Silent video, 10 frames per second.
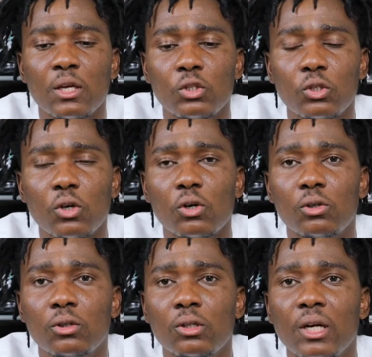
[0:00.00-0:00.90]

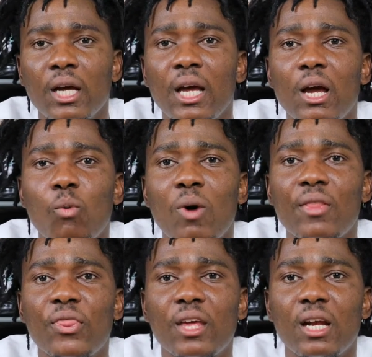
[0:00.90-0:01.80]
sole. And
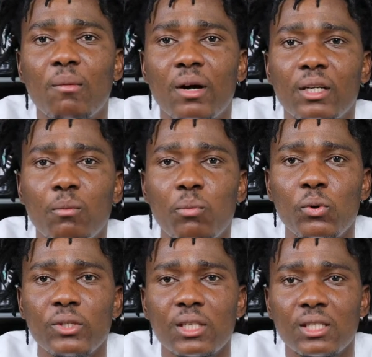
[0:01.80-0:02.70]
one thing about the
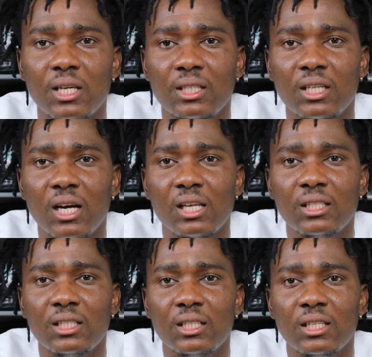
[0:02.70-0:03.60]
Boost
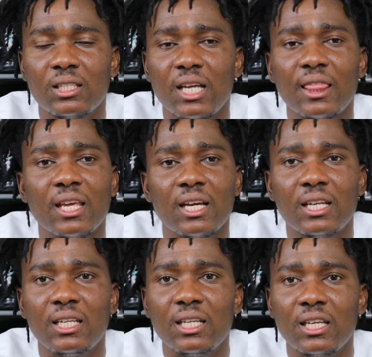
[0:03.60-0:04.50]
technology is I think
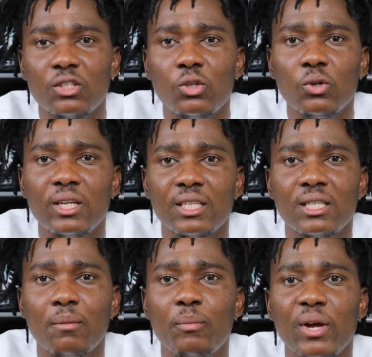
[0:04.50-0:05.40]
Adidas do this
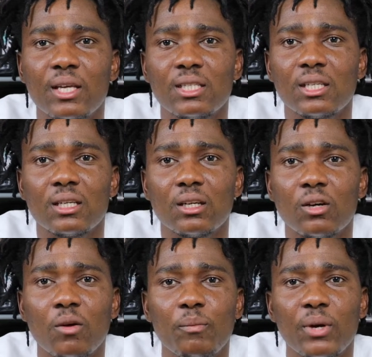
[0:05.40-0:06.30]
the best
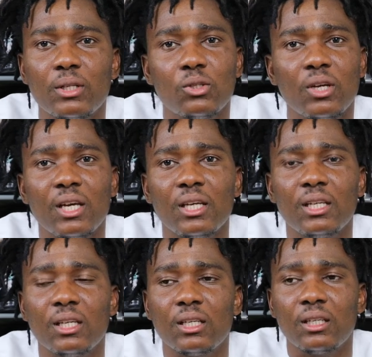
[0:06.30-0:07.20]
compared to
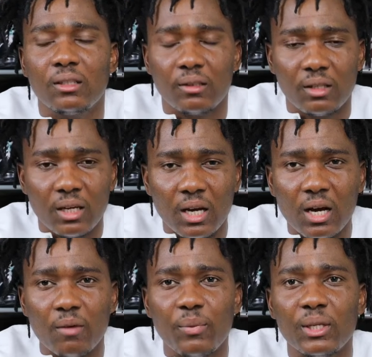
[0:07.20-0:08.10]
any
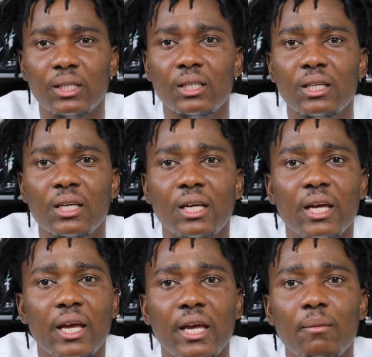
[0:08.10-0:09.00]
company.
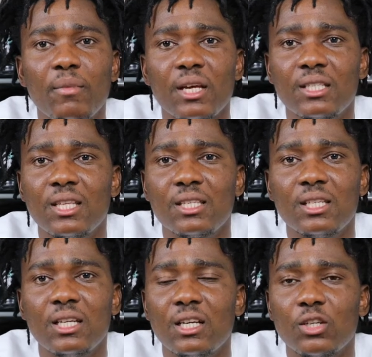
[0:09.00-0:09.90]
It makes the
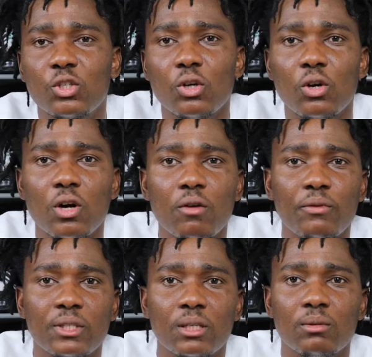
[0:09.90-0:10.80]
sneaker so
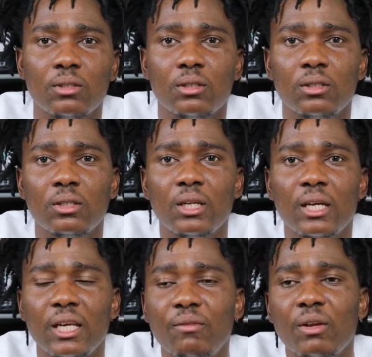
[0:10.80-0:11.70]
comfortable.
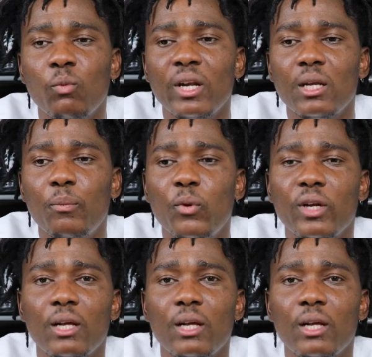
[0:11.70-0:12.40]
Even when they put